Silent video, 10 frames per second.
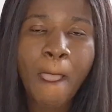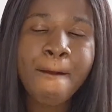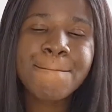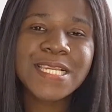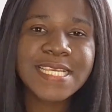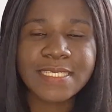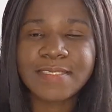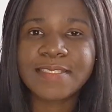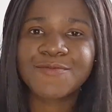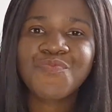
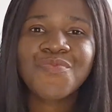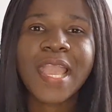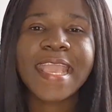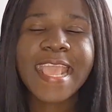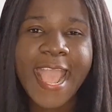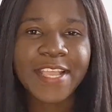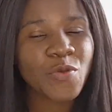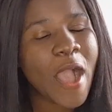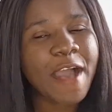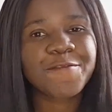Please, here you
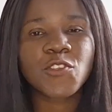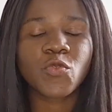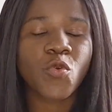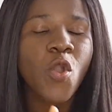have to